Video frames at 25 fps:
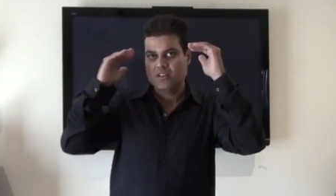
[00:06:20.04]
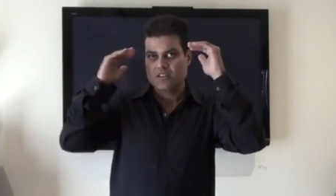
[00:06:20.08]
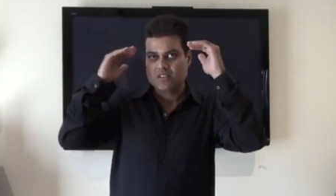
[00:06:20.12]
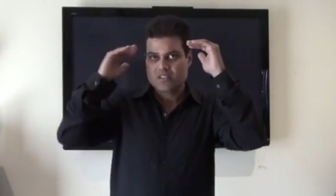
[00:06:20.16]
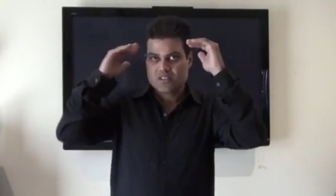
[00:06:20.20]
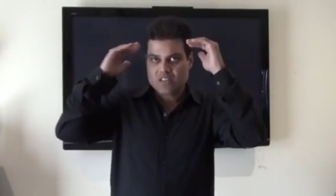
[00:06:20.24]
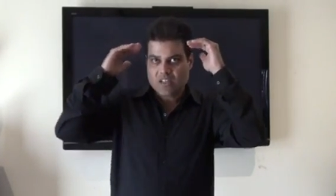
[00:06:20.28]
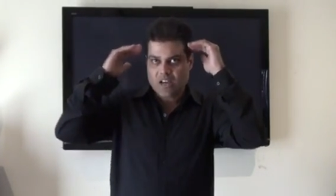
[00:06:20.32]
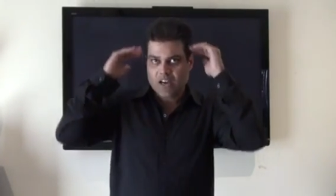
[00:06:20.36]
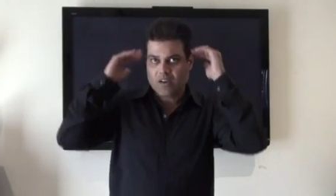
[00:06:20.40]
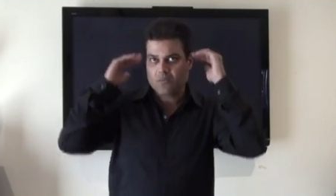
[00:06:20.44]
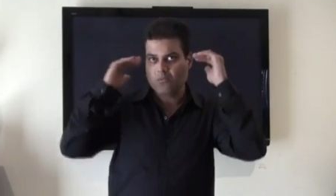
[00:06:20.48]

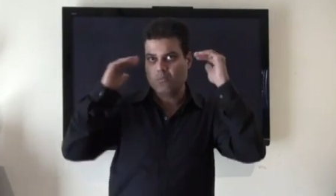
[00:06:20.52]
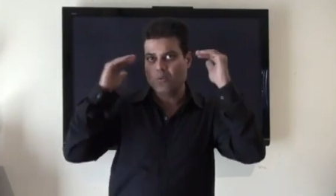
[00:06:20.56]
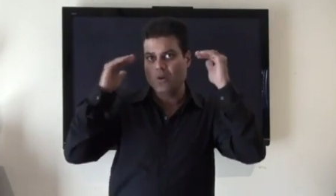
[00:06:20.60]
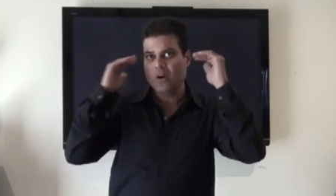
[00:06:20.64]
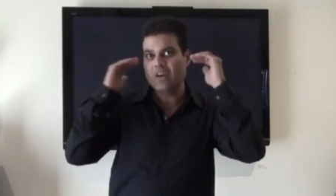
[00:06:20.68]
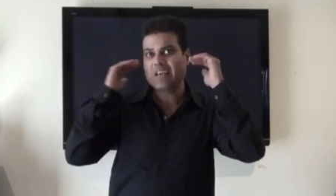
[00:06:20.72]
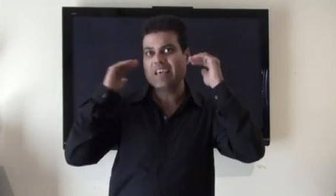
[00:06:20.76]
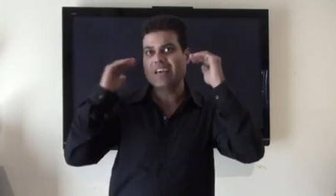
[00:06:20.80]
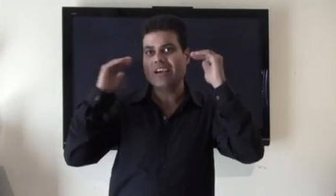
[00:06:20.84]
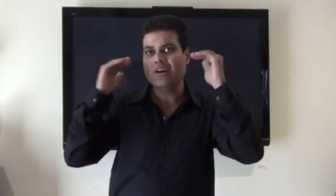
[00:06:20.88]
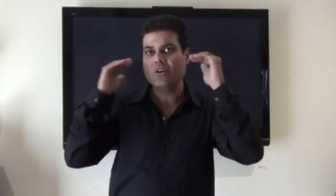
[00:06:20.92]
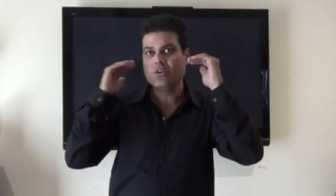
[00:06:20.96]
Start
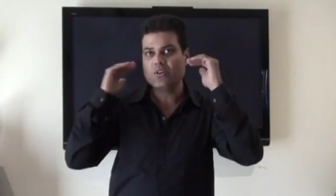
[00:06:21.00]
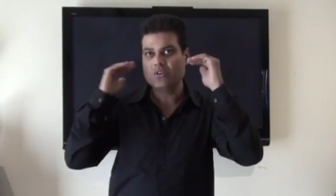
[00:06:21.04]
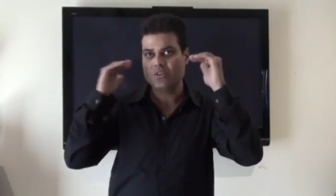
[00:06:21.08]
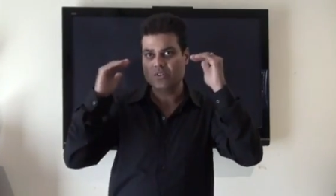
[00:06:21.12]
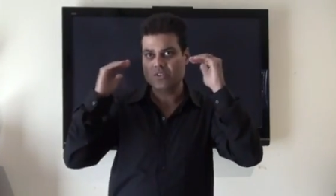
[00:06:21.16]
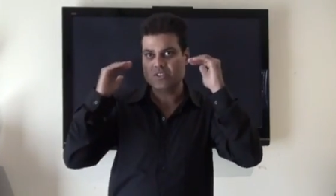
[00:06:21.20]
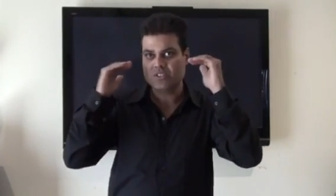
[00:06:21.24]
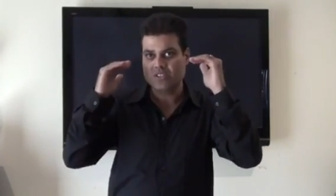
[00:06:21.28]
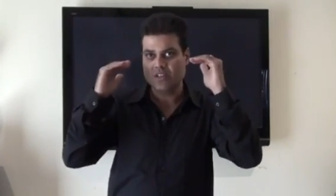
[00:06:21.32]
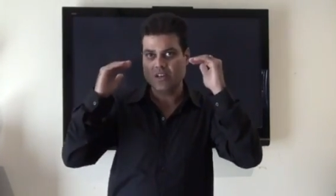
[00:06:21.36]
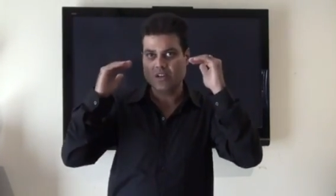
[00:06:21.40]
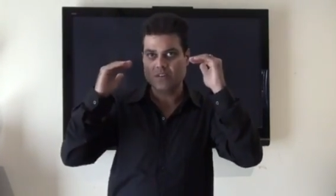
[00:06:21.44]
working on
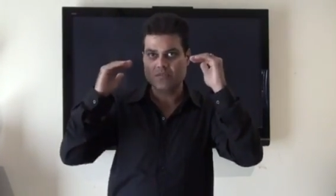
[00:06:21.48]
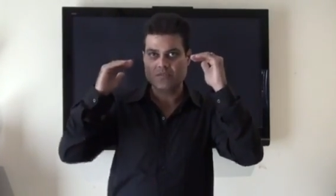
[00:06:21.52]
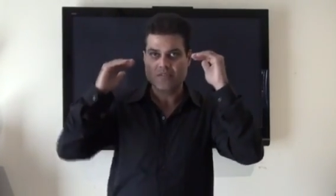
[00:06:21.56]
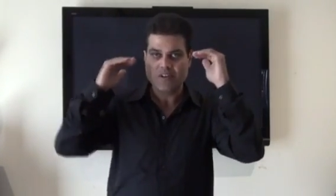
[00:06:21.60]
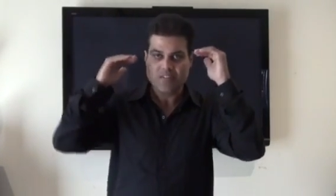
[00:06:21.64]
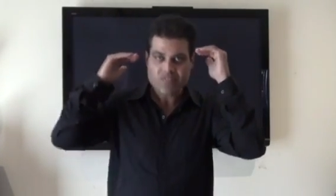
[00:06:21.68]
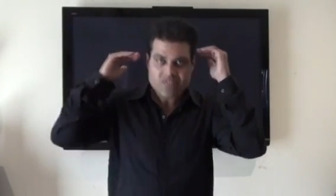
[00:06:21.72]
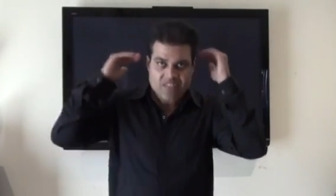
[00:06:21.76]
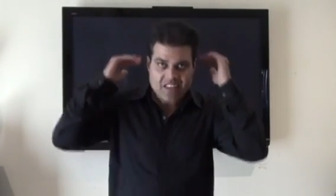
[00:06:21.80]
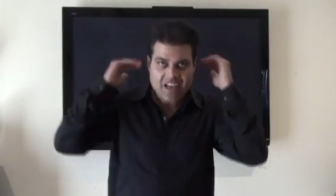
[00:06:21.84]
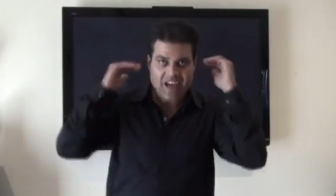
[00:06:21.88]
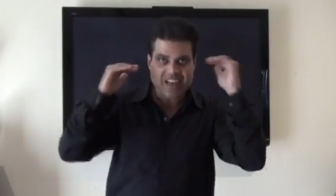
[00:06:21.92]
yourself,
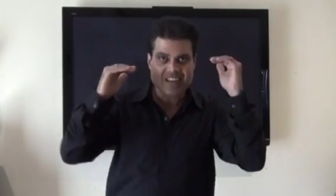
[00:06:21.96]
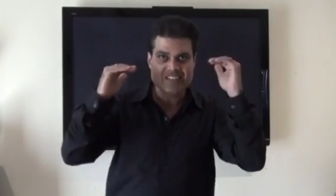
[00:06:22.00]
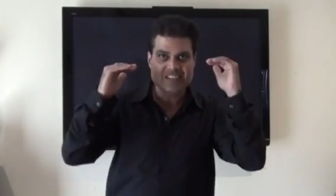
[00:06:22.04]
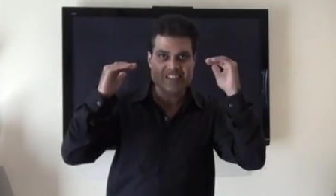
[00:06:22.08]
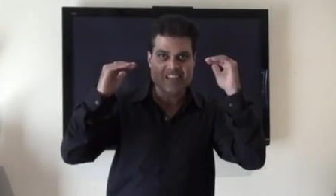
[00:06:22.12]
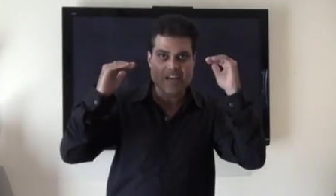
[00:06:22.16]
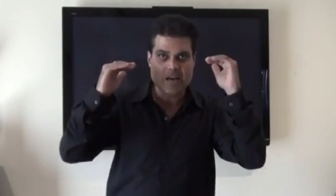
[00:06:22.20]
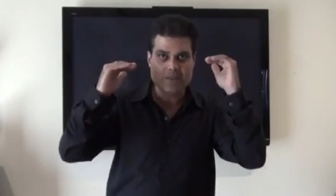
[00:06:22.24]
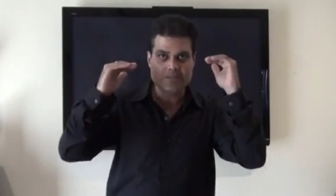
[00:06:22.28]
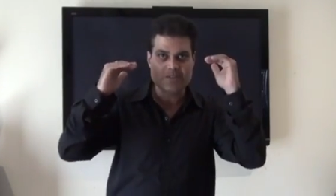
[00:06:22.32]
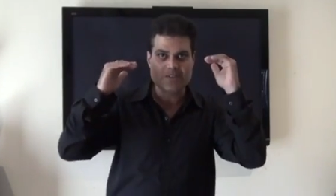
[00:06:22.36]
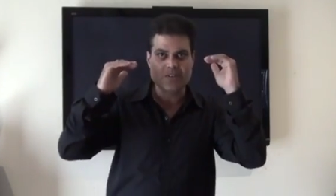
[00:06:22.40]
and that
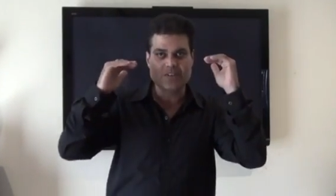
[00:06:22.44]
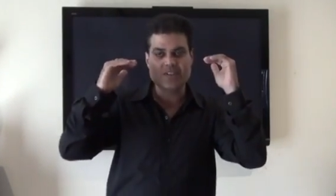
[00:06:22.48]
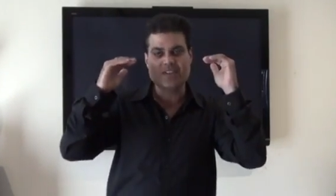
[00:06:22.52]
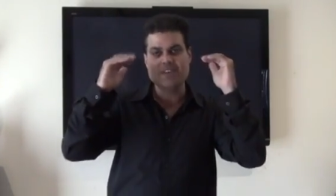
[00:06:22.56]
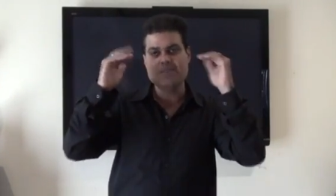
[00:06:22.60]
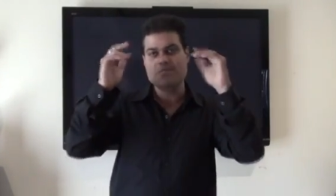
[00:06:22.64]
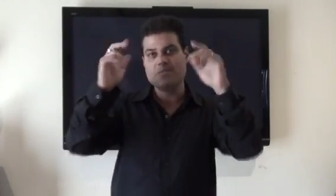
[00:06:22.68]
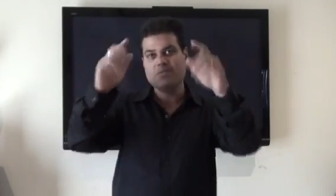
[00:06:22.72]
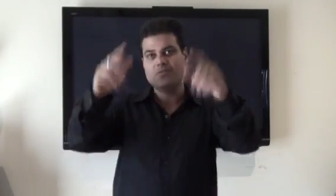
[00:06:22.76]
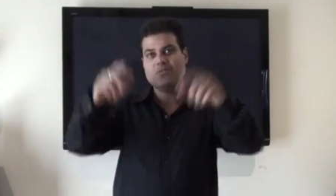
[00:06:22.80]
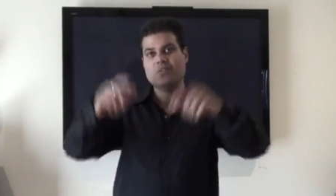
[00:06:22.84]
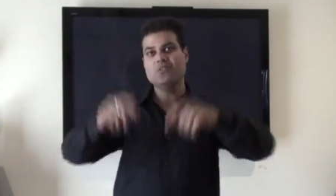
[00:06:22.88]
is the absolute
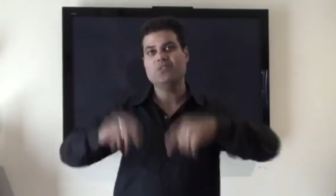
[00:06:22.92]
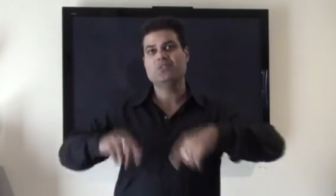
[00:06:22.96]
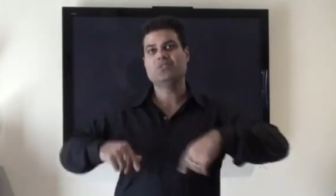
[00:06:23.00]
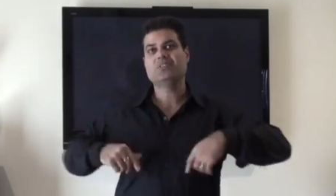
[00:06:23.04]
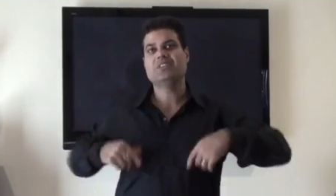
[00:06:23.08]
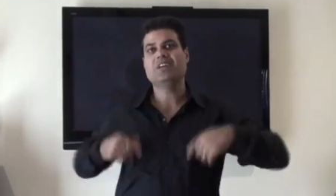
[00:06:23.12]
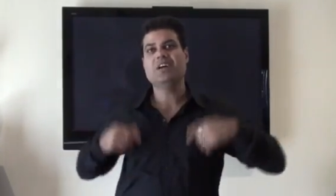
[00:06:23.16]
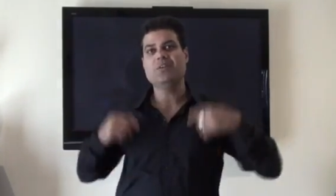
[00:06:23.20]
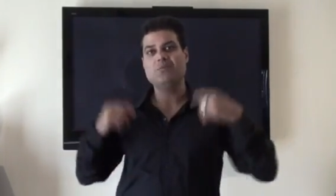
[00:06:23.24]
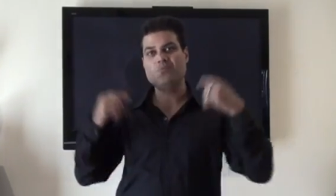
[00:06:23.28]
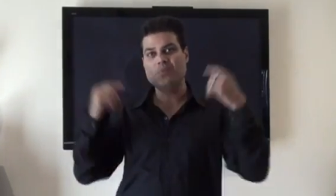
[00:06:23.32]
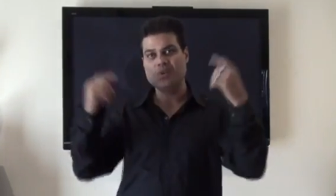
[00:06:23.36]
key. Before you
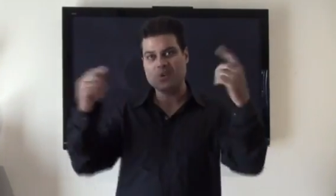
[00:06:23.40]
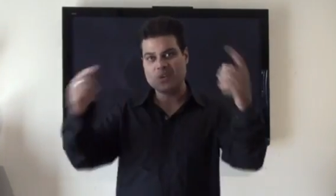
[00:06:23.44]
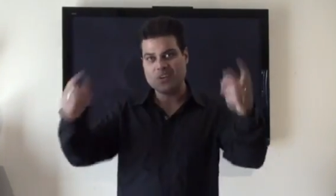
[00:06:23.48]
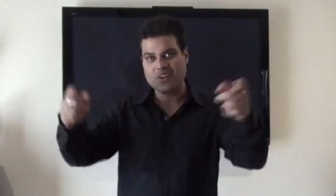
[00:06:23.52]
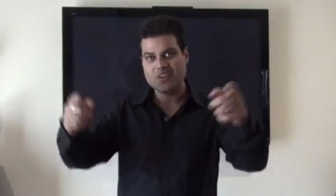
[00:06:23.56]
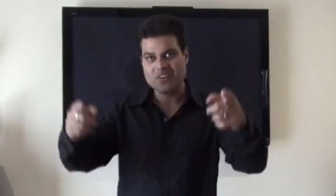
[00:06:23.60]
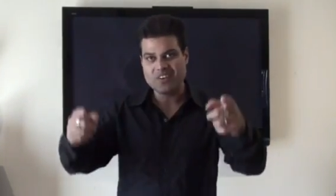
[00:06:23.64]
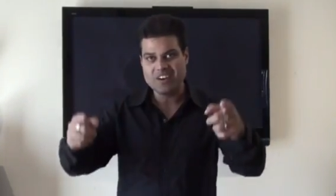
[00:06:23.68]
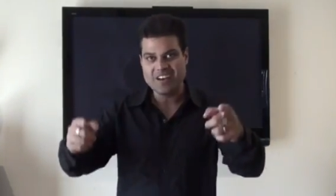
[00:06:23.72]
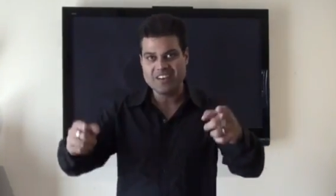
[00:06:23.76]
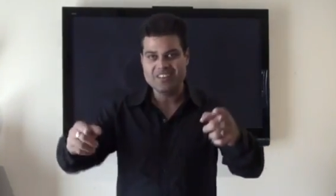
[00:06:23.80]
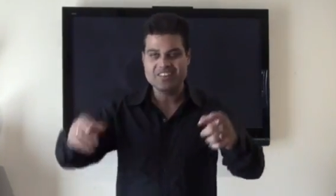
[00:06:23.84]
start
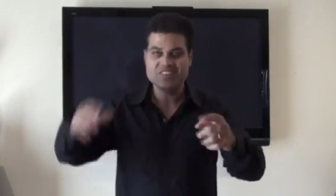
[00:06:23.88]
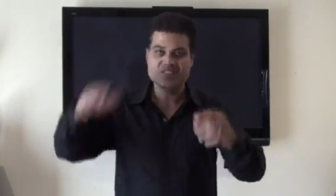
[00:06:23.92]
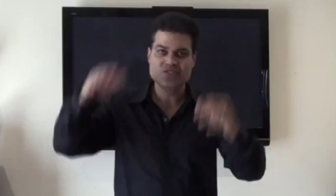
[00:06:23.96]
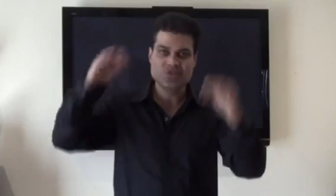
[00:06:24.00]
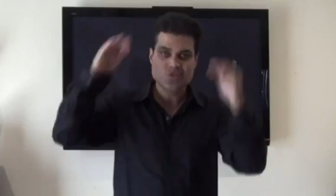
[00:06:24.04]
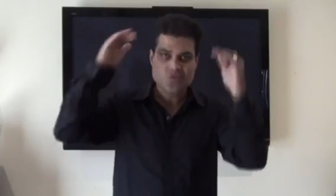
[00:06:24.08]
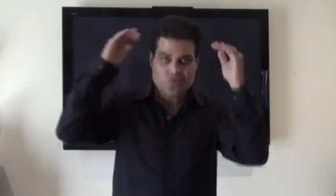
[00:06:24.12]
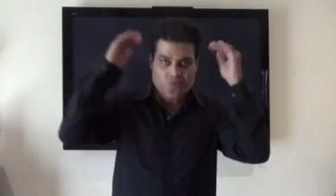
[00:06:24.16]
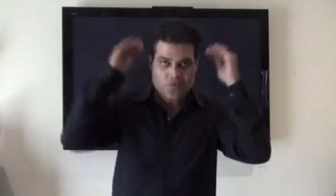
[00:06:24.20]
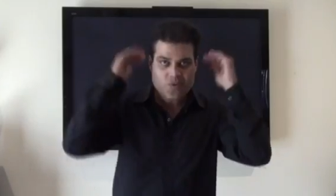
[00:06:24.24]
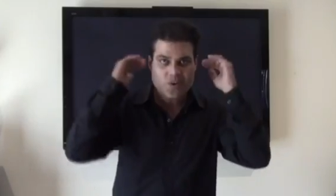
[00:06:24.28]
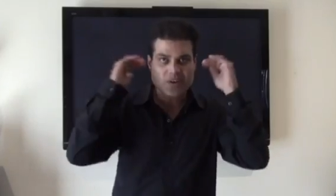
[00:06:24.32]
working on
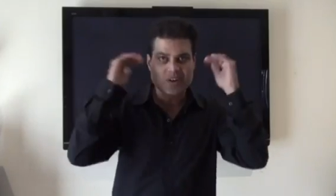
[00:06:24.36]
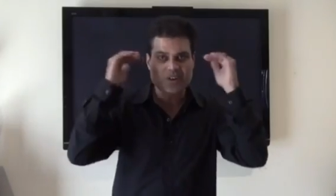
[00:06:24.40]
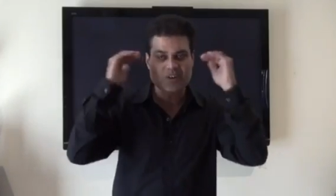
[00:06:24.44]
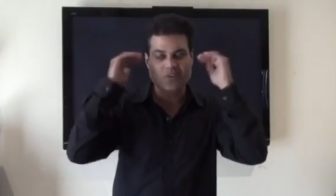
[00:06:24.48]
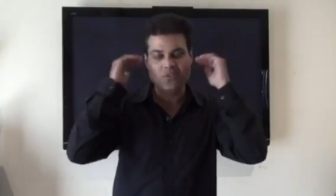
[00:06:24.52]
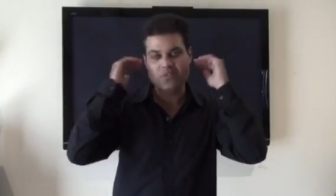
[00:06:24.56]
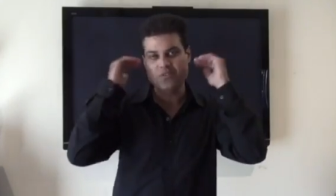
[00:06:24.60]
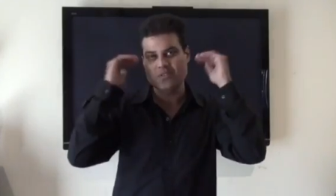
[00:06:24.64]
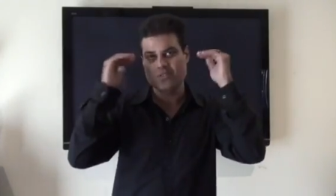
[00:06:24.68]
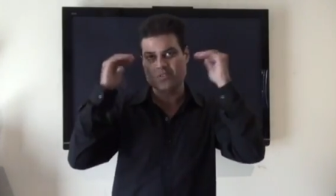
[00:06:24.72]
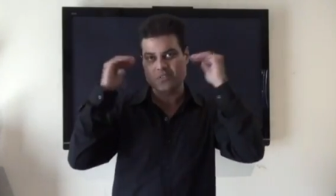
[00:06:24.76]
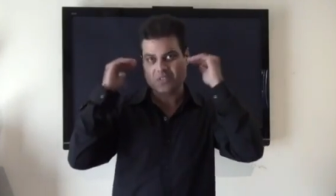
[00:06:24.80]
others, you work
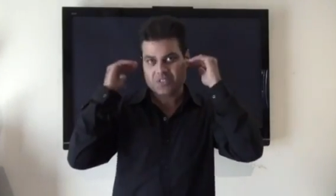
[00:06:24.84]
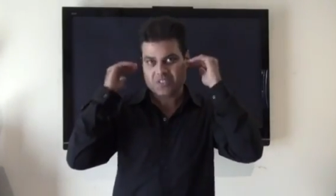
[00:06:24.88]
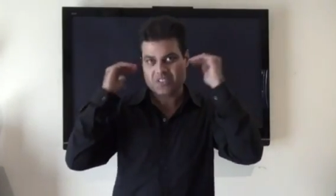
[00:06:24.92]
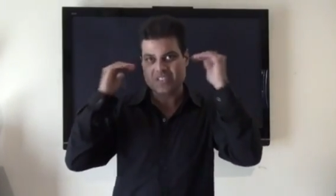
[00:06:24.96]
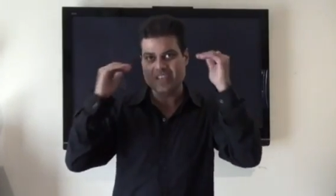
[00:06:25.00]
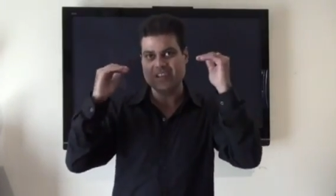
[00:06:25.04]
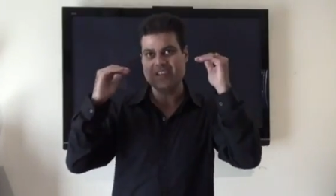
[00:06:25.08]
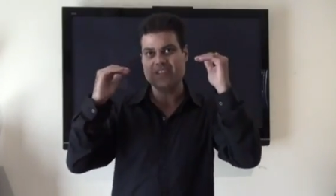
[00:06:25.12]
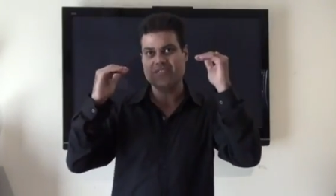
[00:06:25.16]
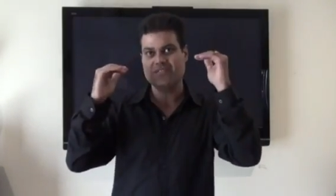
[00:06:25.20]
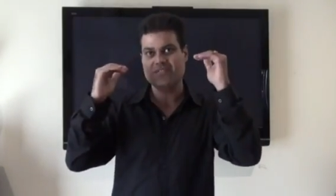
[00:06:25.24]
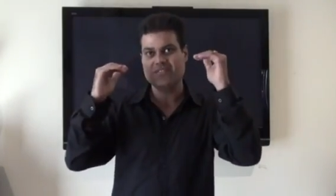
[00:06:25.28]
on
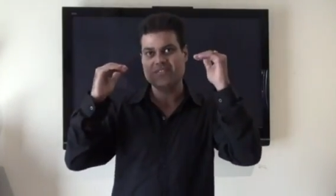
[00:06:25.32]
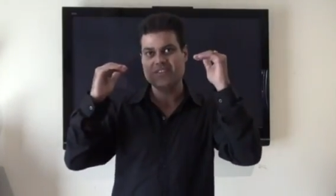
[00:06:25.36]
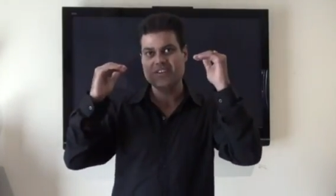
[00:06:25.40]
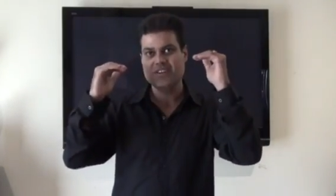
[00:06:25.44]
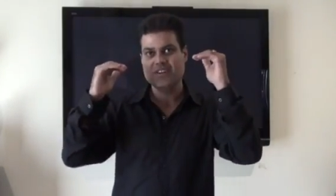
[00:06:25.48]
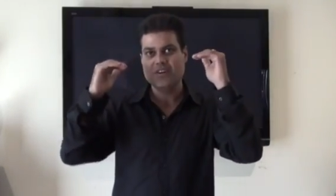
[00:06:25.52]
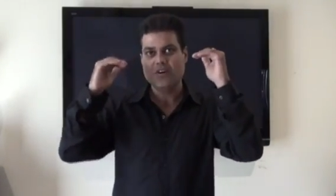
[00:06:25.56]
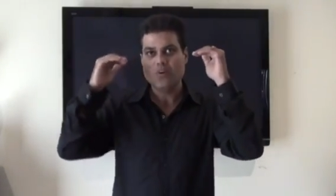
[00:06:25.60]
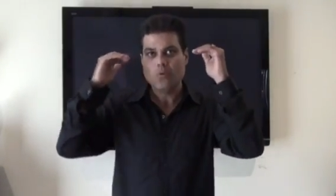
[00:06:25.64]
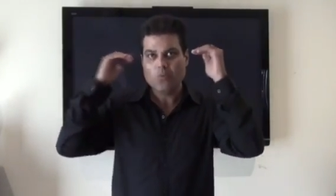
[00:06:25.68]
yourself.